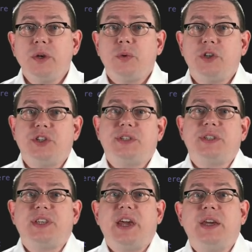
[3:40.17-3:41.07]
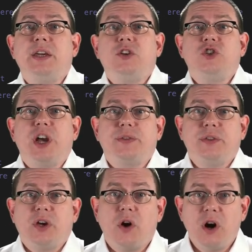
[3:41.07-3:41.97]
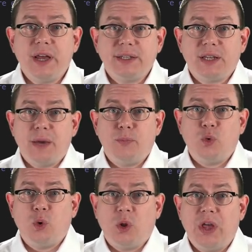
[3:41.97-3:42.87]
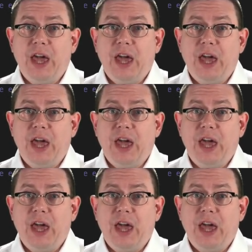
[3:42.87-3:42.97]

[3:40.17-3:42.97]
which is to say, check that the guard has type bool